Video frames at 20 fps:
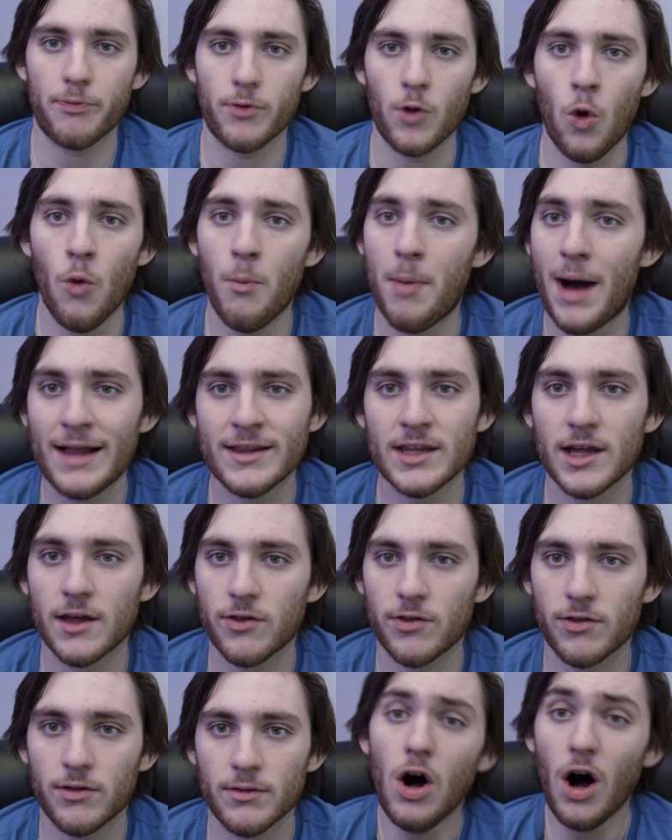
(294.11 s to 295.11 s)
who bought
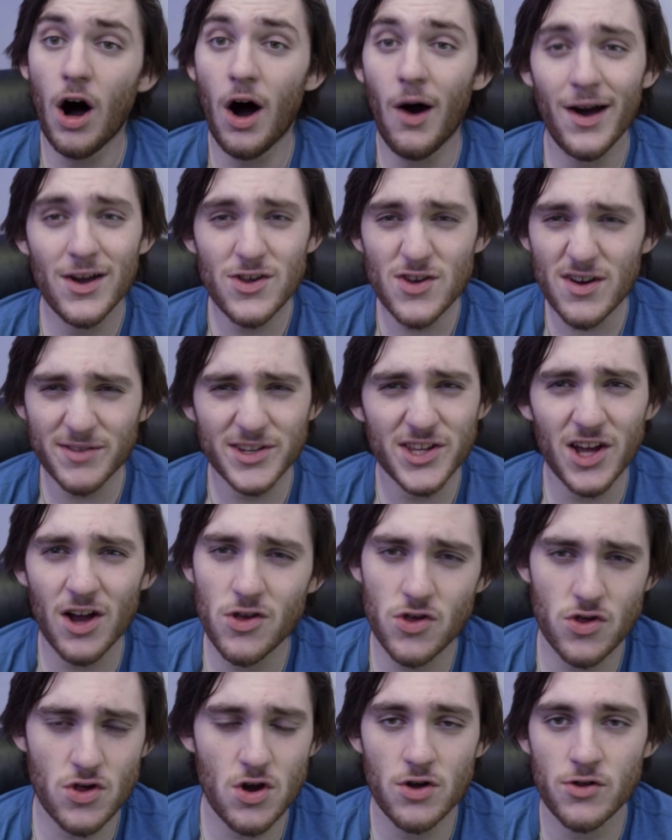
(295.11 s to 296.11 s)
this? Oh, I drive a
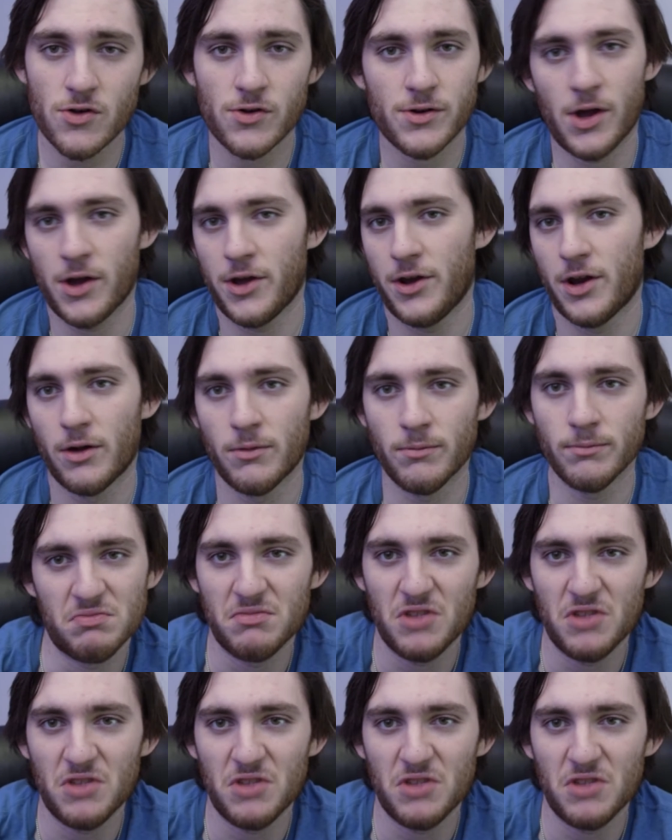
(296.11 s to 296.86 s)
Dodge Charger. No, you don't.